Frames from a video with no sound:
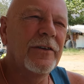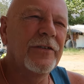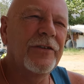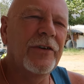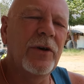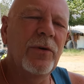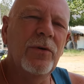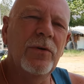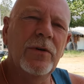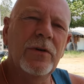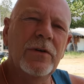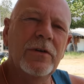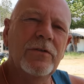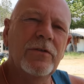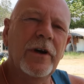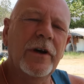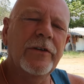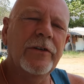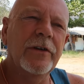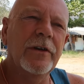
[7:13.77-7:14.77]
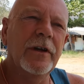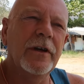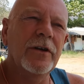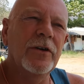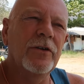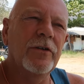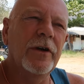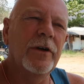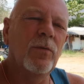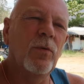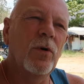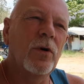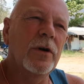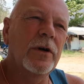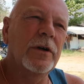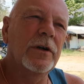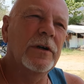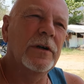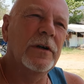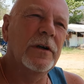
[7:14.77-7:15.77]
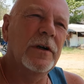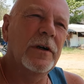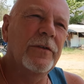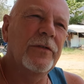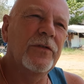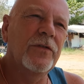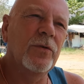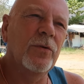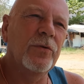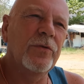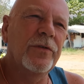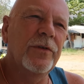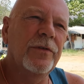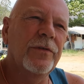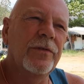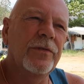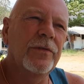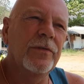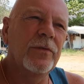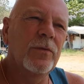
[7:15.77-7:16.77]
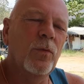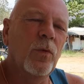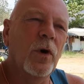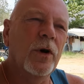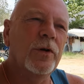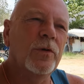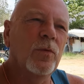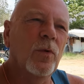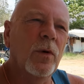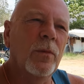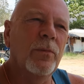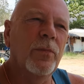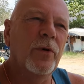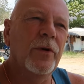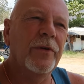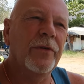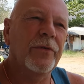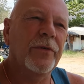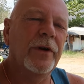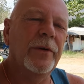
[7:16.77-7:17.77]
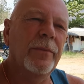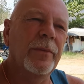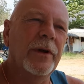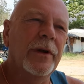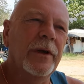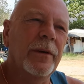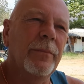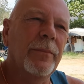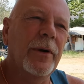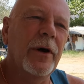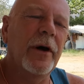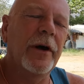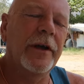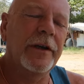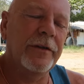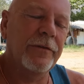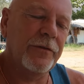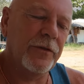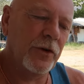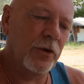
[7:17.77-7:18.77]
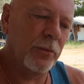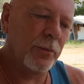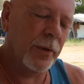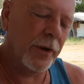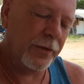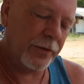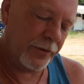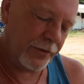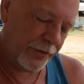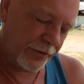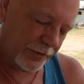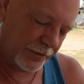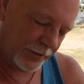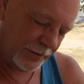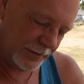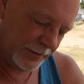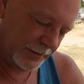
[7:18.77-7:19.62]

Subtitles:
So Gretel and Greewalk have sort of won 1.3 million baht in a few months.